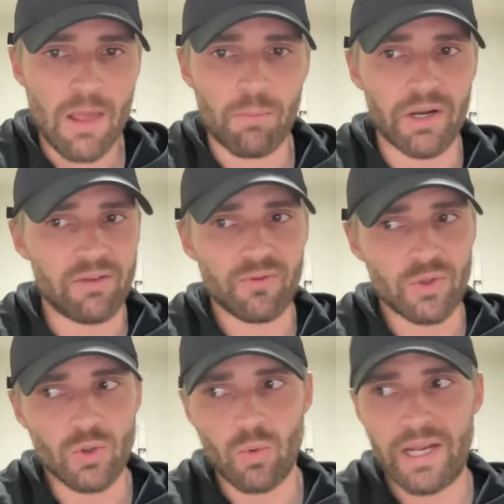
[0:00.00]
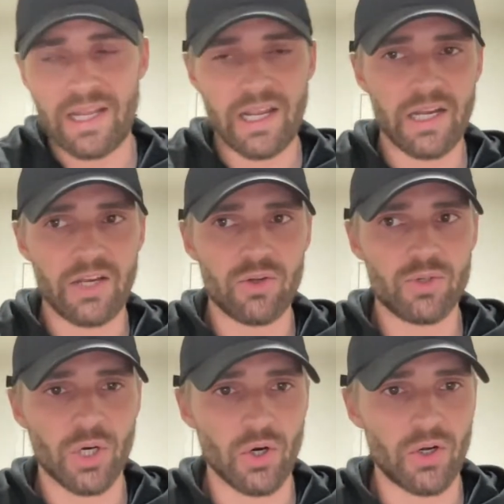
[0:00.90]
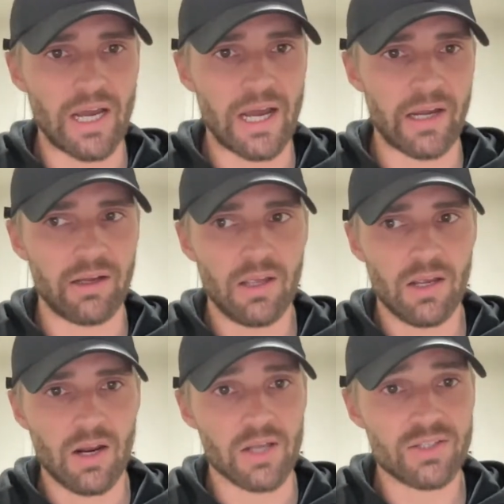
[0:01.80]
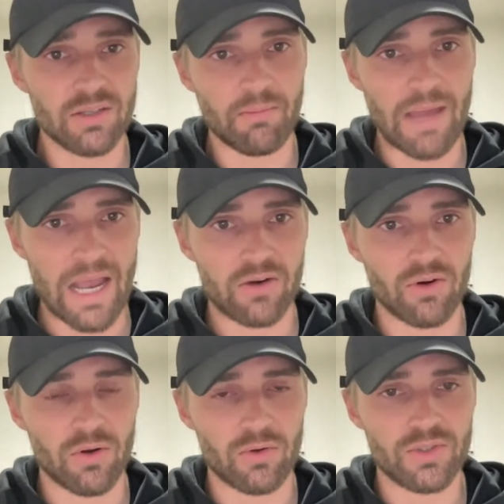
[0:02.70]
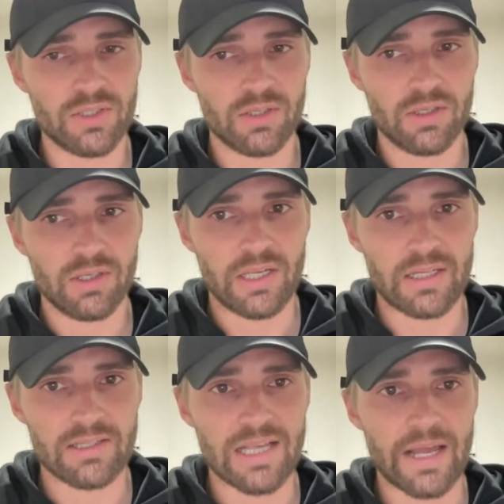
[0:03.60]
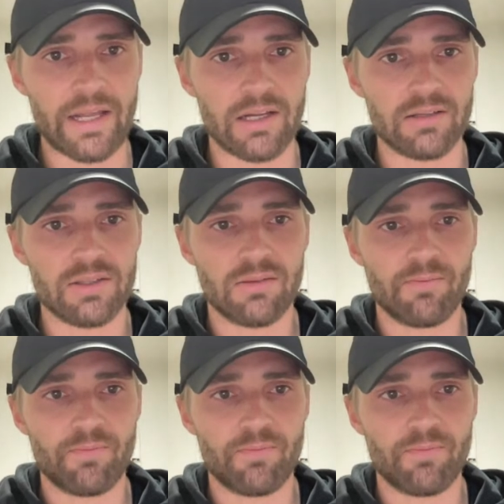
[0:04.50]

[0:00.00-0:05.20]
But if you went in and you turned on custom macros in settings,